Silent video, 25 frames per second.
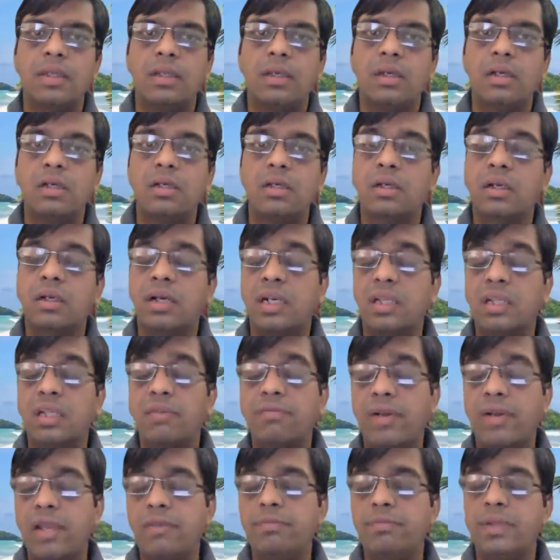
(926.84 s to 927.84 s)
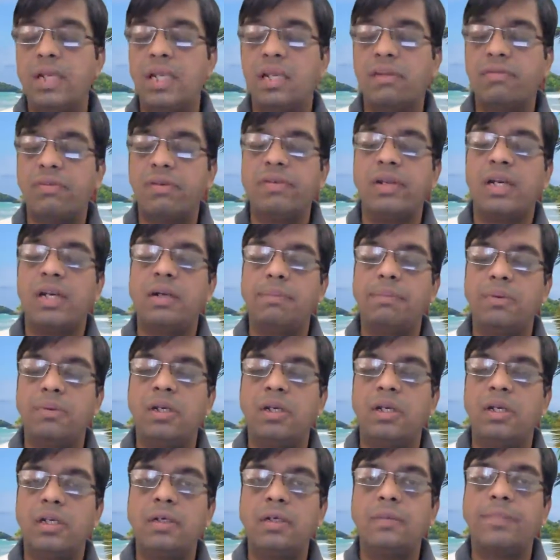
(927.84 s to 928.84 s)
greater than 5 milliequivalent per
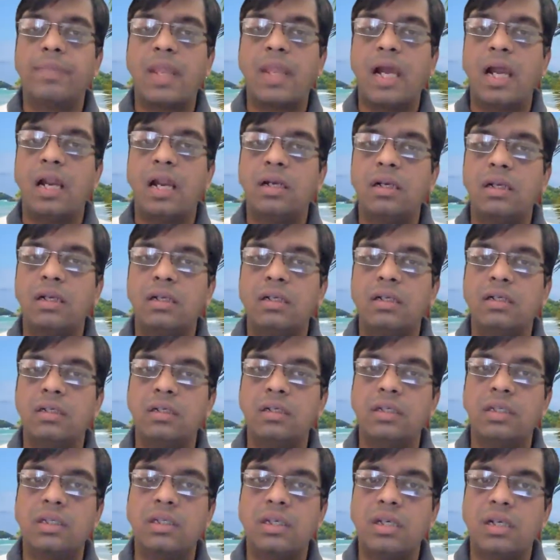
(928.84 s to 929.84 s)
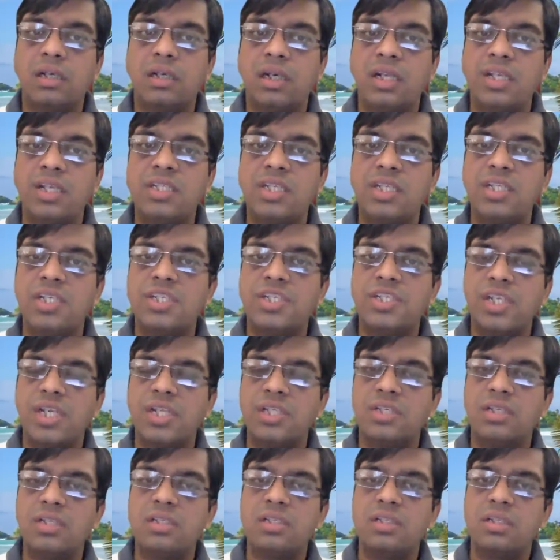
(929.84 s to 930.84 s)
liter, and ECG
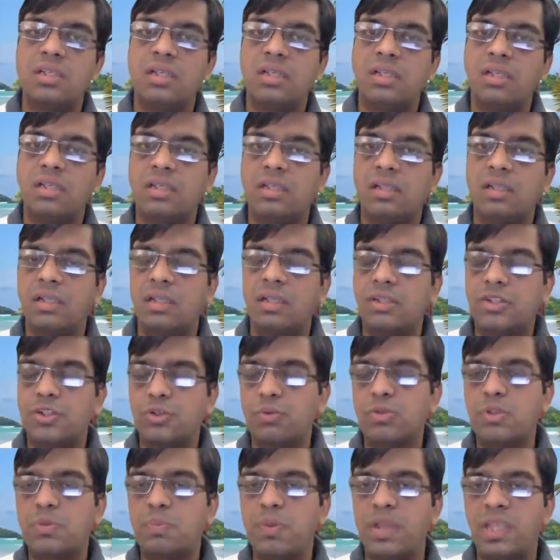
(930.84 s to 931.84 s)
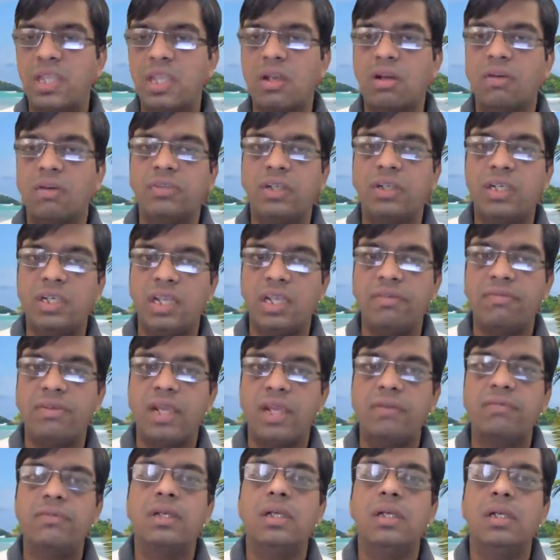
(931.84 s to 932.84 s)
changes shows peaking of the T
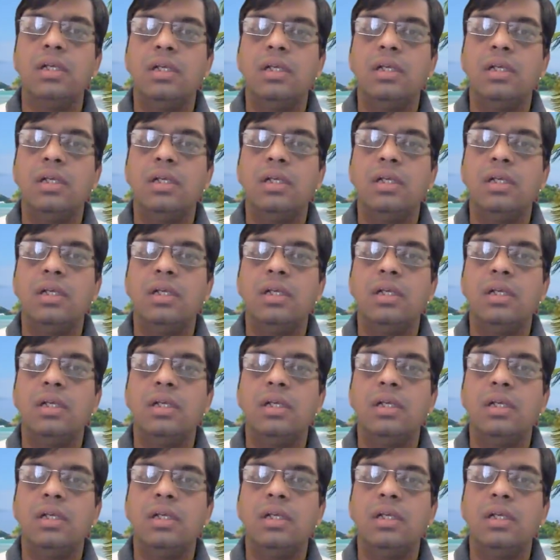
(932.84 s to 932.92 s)
wave.